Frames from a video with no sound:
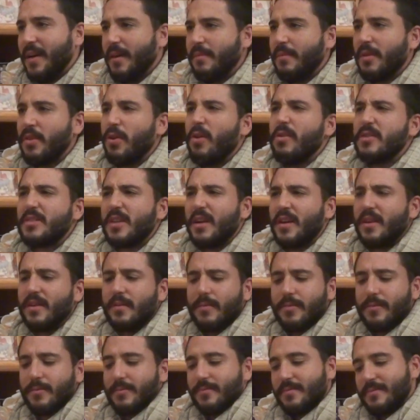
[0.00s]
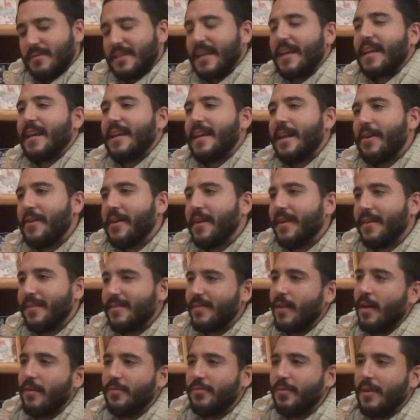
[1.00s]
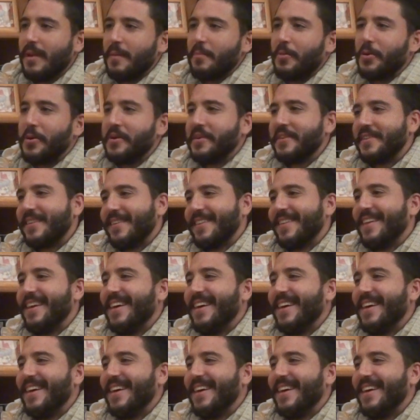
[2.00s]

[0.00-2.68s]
But those are secondary, not fully boiled.